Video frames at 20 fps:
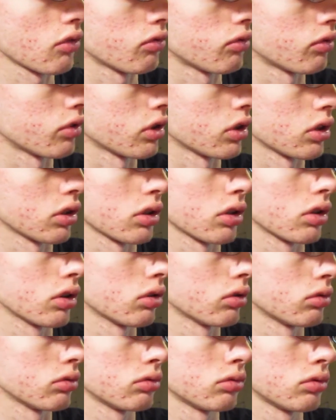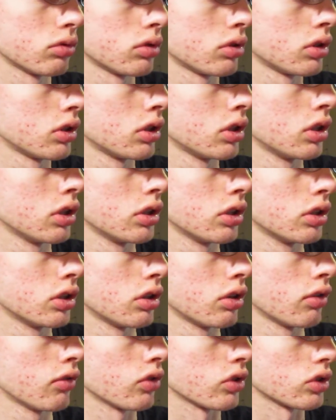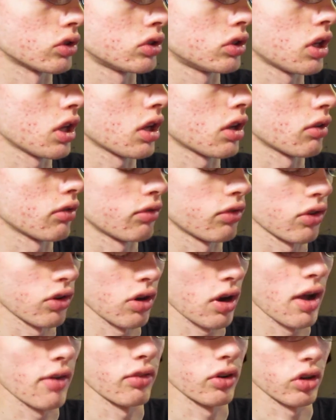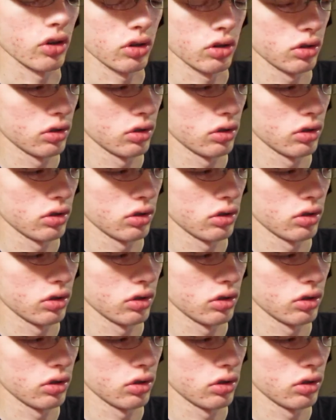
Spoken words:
for stinking forever.